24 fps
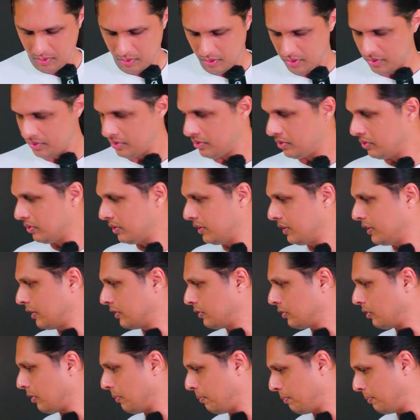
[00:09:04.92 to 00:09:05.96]
Not only the
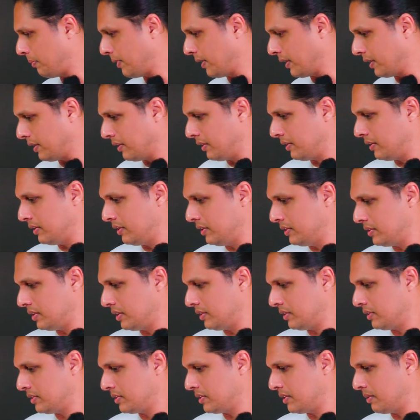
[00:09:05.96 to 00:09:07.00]
top part. This
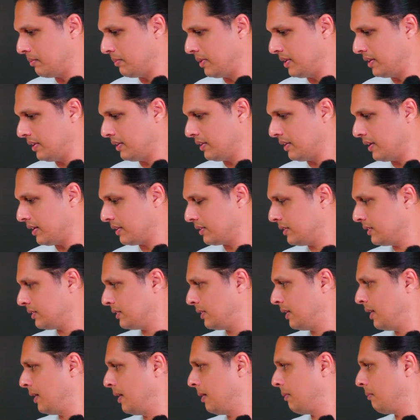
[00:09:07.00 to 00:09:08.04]
is remaining like
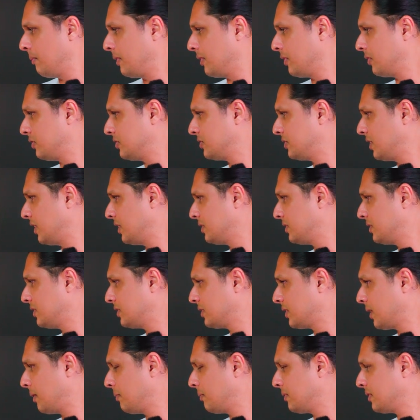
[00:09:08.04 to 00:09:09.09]
this, but your chest
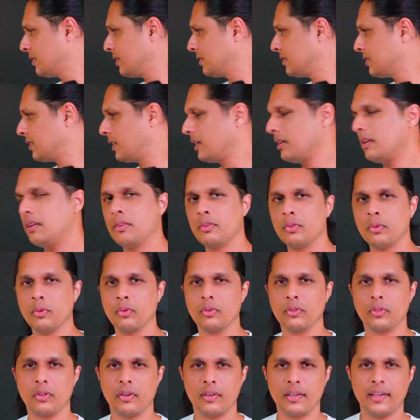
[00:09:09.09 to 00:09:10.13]
is coming this side.
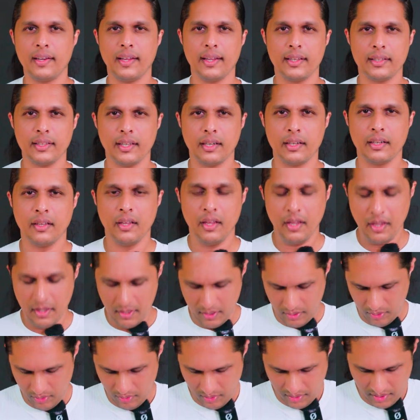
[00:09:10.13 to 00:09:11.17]
No, not like that.
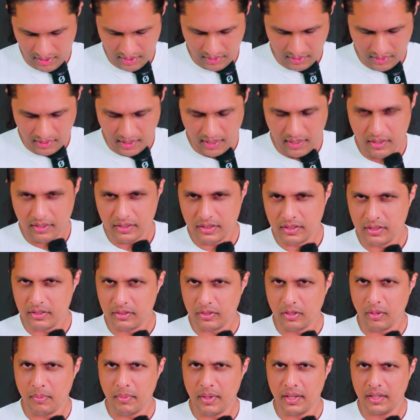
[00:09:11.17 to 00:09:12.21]
Your entire
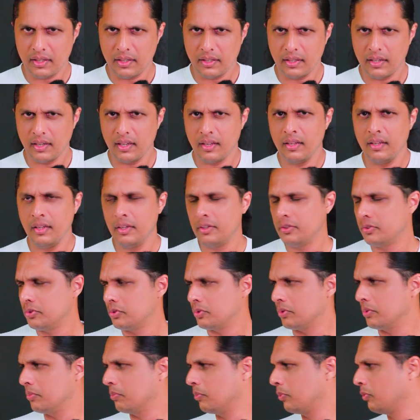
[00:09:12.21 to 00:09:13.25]
stomach area
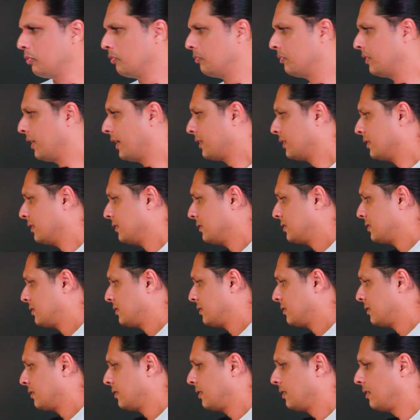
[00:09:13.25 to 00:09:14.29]
should move like
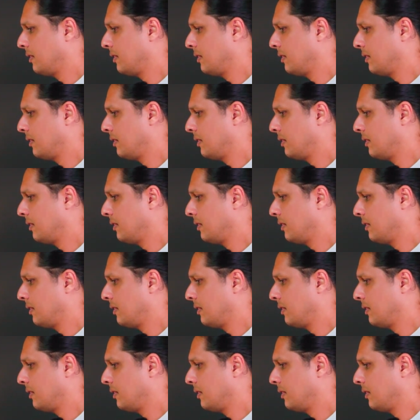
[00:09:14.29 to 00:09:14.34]
this.